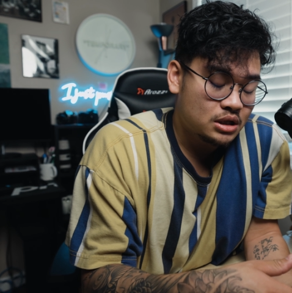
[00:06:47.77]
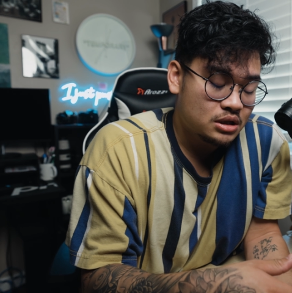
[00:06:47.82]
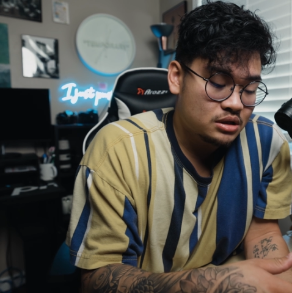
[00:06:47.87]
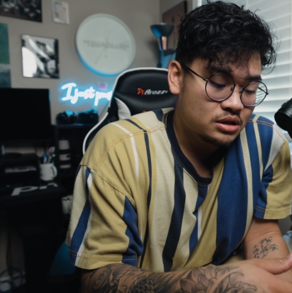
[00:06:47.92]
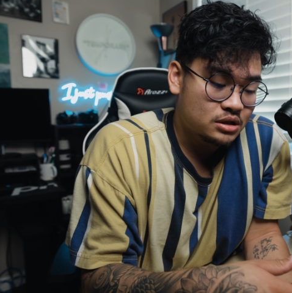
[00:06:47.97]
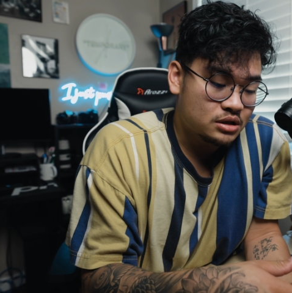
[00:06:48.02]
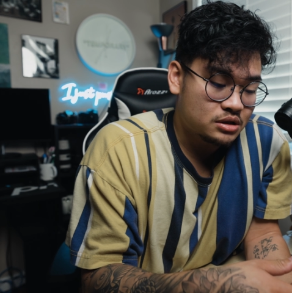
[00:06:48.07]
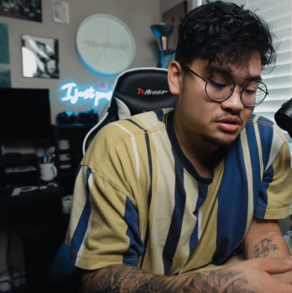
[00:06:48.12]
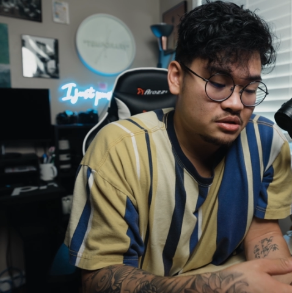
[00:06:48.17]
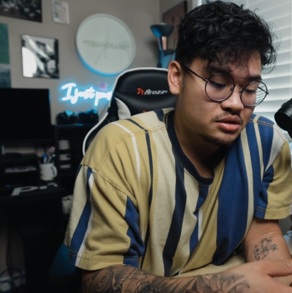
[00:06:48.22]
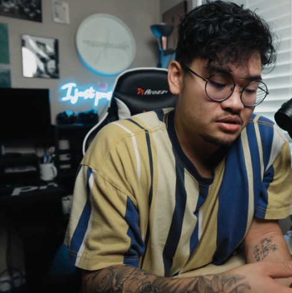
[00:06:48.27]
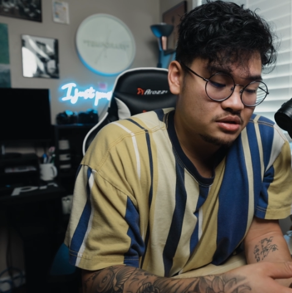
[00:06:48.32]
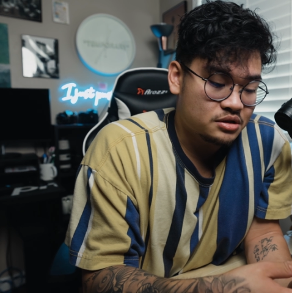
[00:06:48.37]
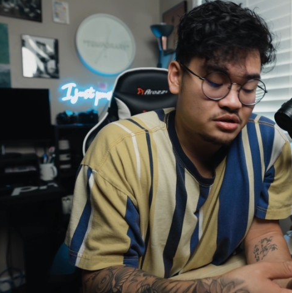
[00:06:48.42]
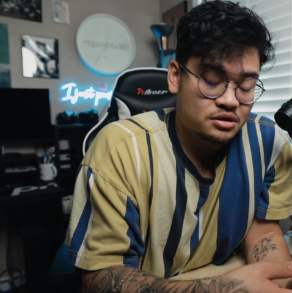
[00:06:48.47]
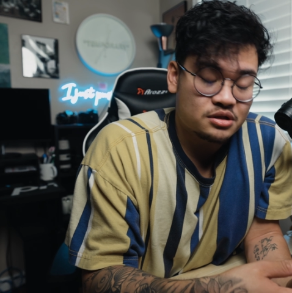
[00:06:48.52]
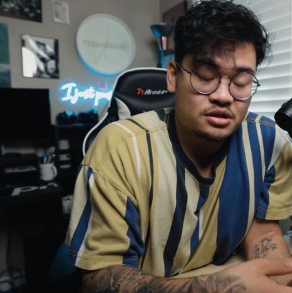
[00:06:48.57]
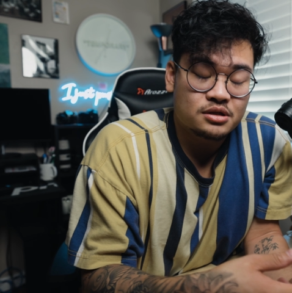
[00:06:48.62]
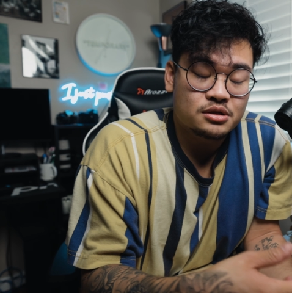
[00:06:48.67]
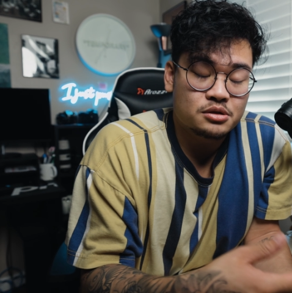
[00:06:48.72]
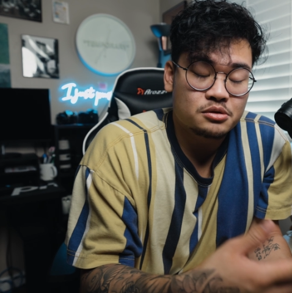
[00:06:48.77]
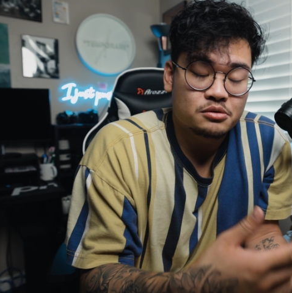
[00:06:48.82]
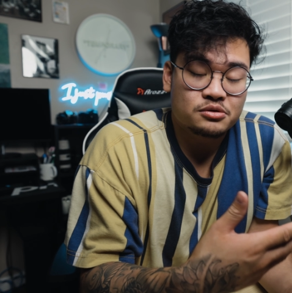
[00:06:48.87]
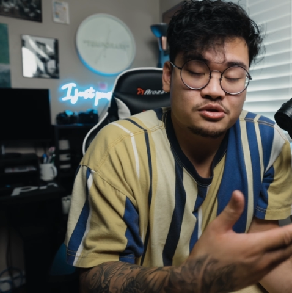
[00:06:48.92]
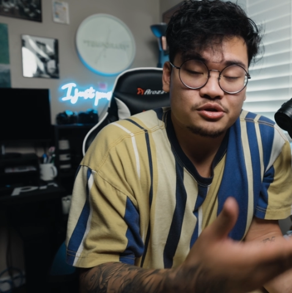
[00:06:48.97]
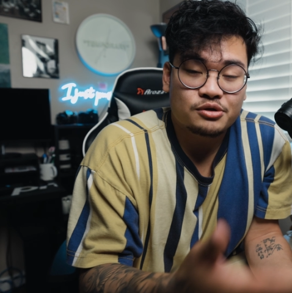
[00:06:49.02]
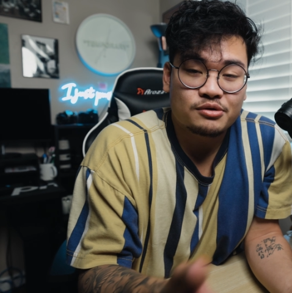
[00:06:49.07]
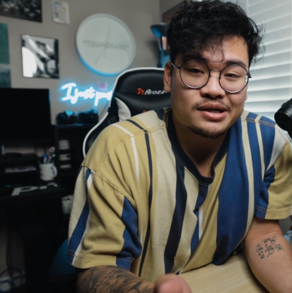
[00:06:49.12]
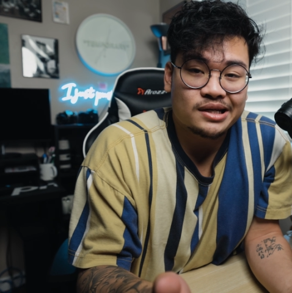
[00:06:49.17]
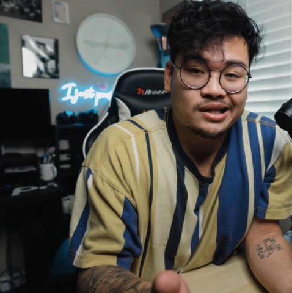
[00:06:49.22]
there's the new
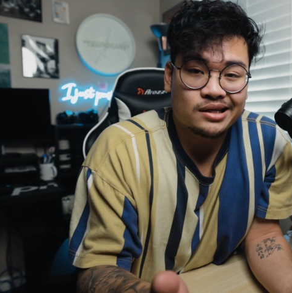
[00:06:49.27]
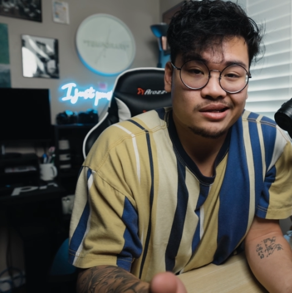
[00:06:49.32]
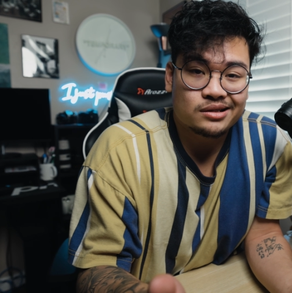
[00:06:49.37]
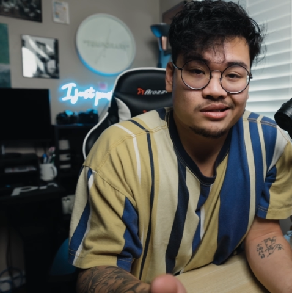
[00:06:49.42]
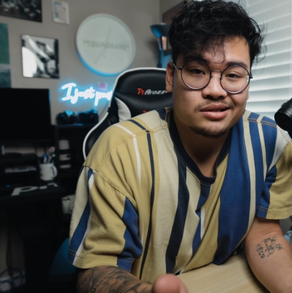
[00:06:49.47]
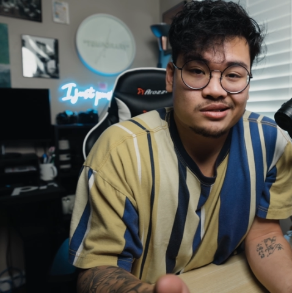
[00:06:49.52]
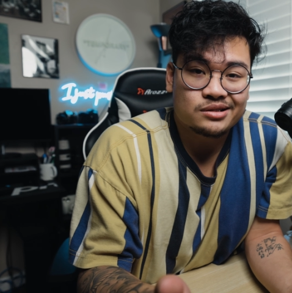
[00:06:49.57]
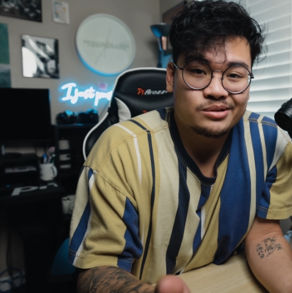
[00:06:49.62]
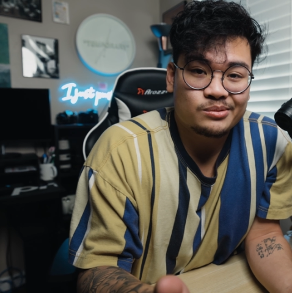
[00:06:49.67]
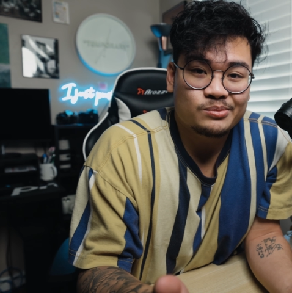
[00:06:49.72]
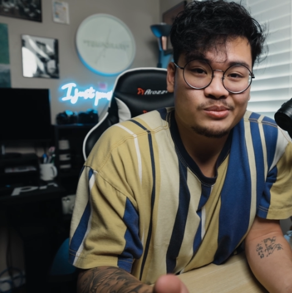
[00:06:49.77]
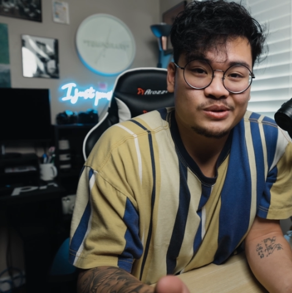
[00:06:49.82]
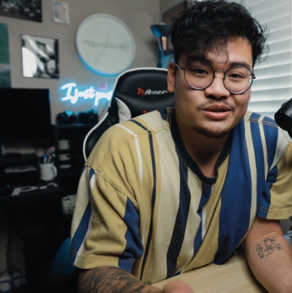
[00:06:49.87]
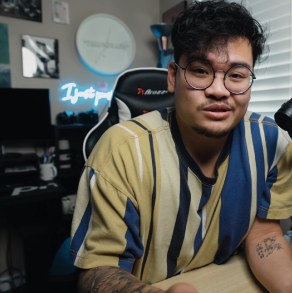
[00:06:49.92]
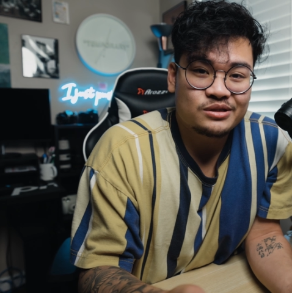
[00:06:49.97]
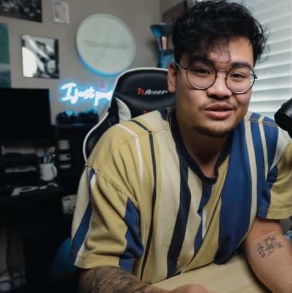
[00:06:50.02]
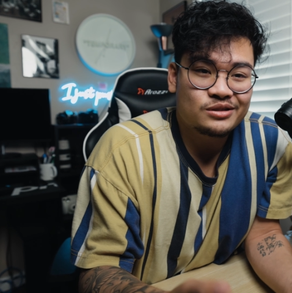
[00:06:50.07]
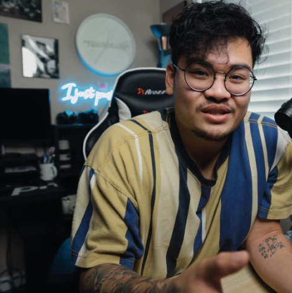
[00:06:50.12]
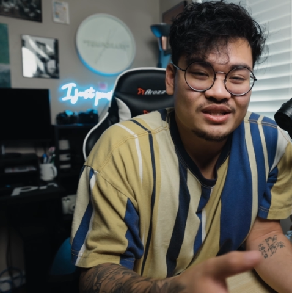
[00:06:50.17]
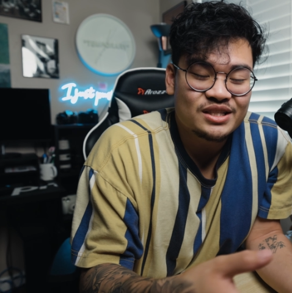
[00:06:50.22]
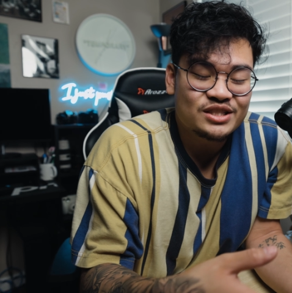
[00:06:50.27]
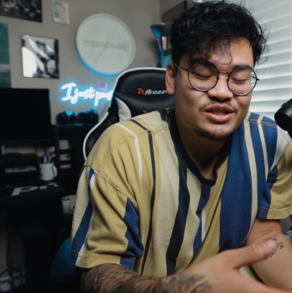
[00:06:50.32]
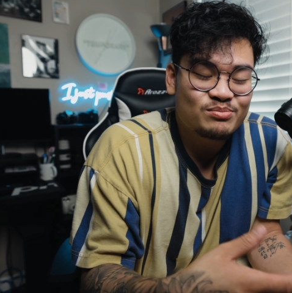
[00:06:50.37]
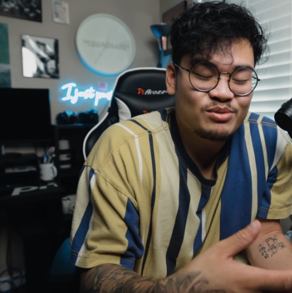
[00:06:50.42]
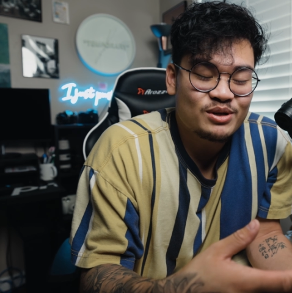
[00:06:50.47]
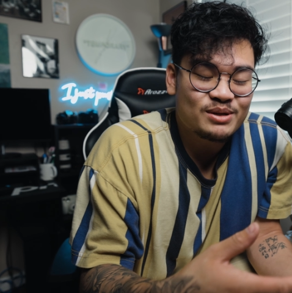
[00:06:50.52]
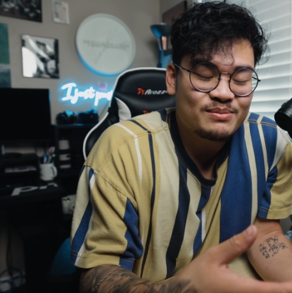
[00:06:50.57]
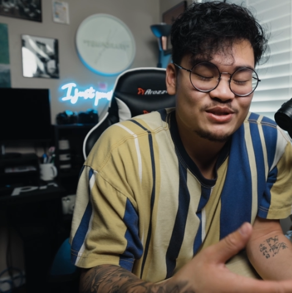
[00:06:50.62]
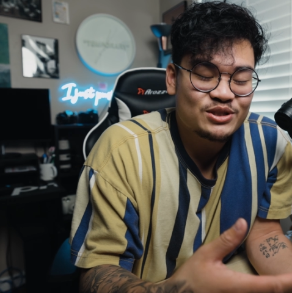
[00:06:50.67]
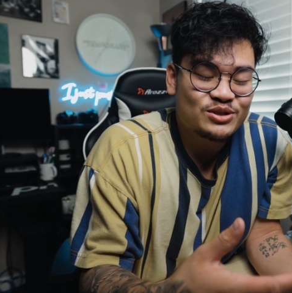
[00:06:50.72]
screen, there's a bunch of, it's
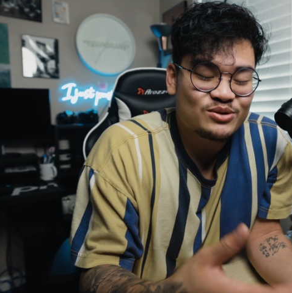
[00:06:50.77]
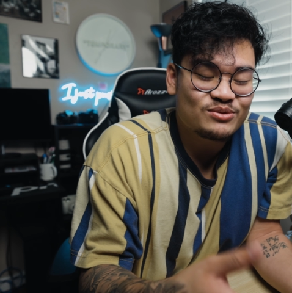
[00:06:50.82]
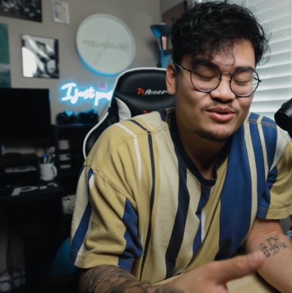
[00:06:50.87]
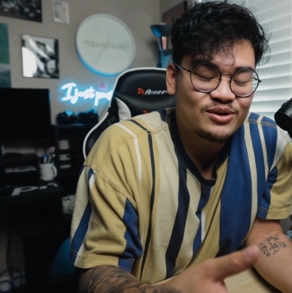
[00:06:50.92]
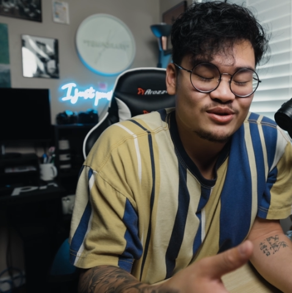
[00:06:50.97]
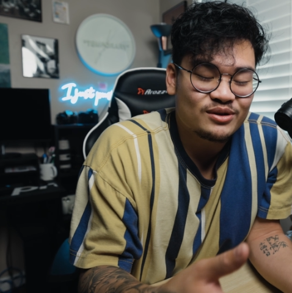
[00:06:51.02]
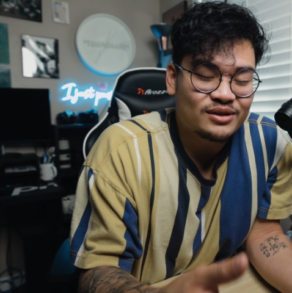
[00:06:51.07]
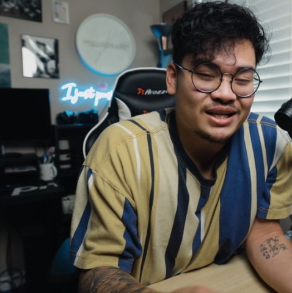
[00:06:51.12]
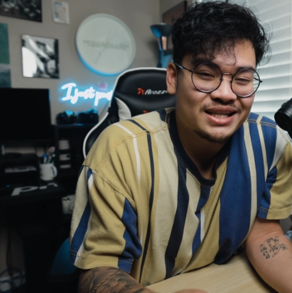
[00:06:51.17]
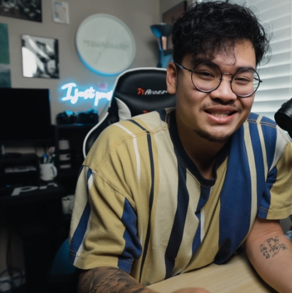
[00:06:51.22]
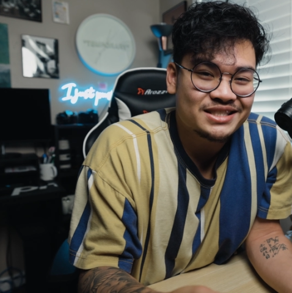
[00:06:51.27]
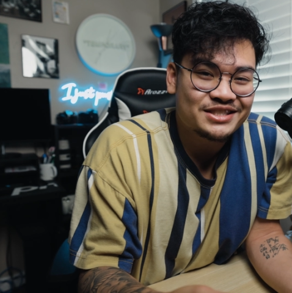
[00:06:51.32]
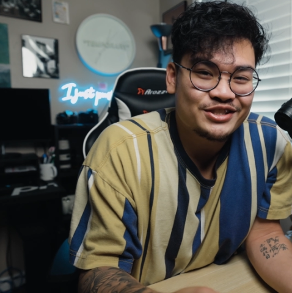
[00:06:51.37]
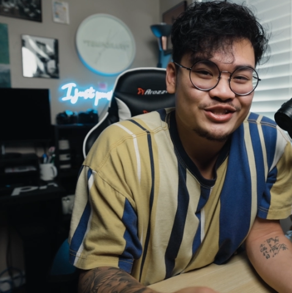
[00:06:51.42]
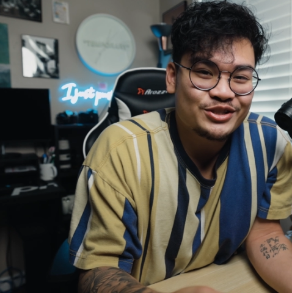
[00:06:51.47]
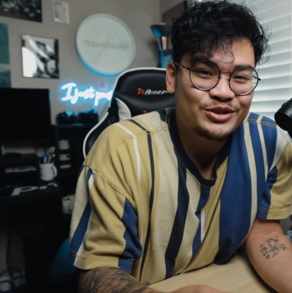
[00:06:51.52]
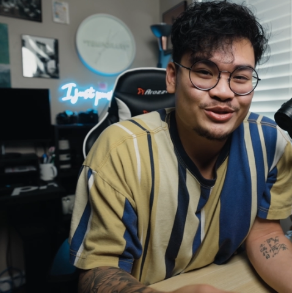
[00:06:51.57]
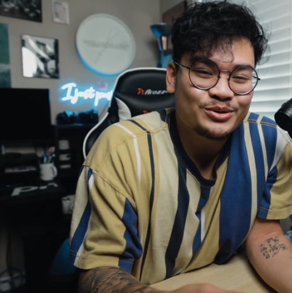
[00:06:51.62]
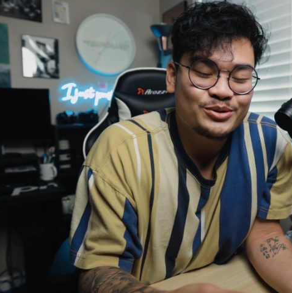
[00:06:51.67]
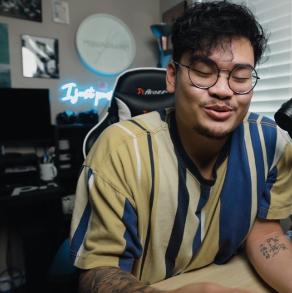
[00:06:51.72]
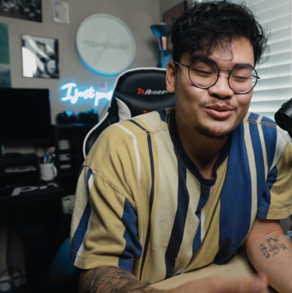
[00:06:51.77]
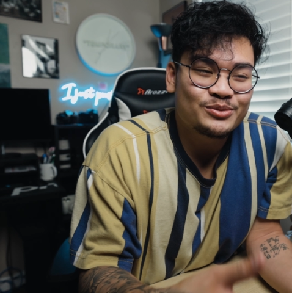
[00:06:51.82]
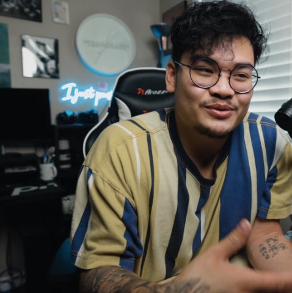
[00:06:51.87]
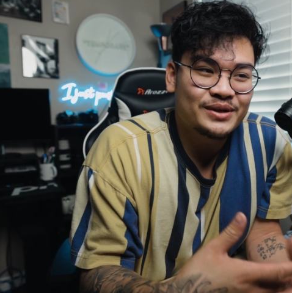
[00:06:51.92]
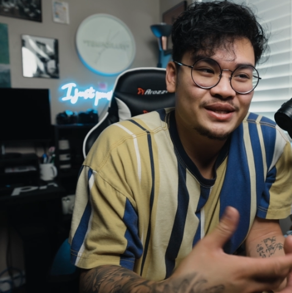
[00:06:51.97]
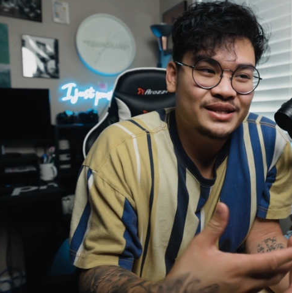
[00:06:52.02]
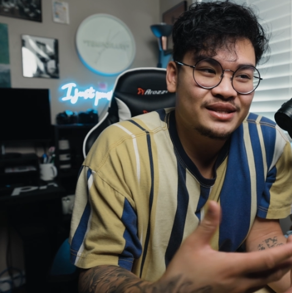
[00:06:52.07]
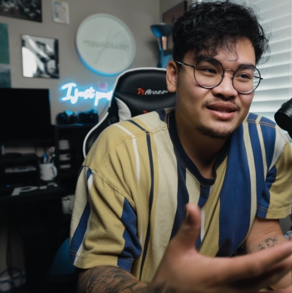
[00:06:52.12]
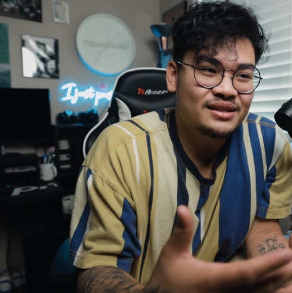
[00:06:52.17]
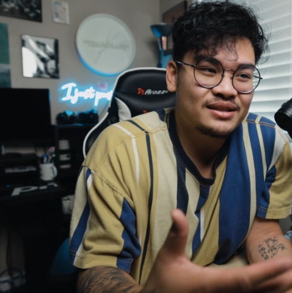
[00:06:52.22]
pretty much the Ronin S2
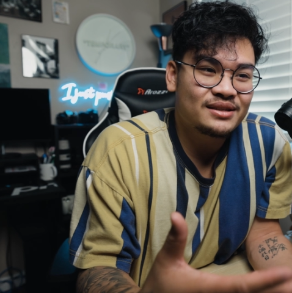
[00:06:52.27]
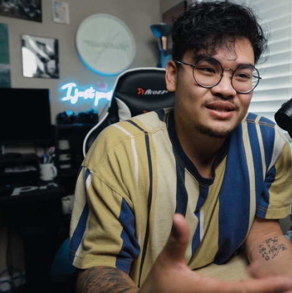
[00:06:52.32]
with,